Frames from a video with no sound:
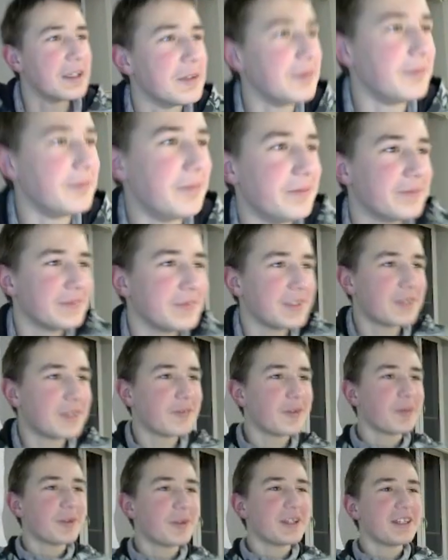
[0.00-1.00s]
It
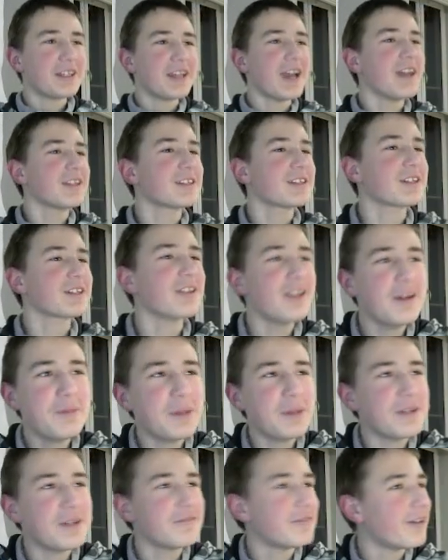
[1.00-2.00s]
will be, yeah, it's gonna
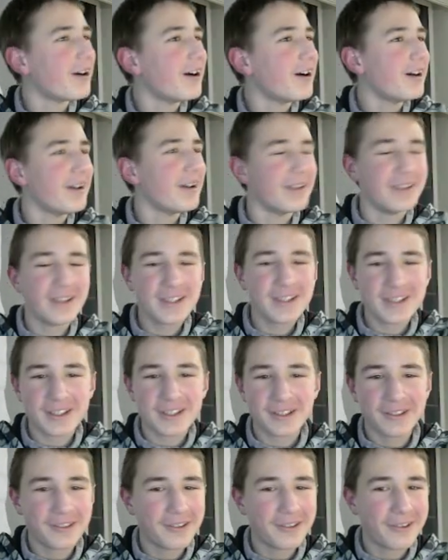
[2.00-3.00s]
be fun. Let's
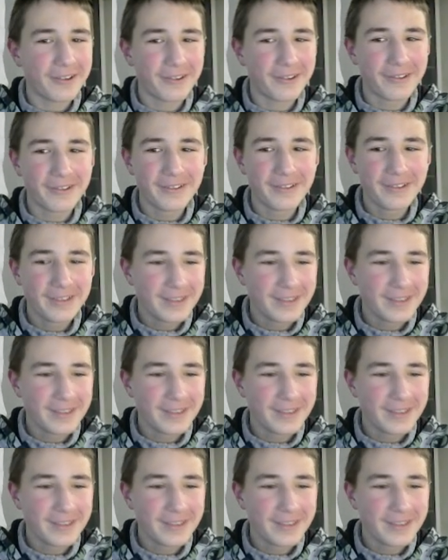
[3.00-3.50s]
go.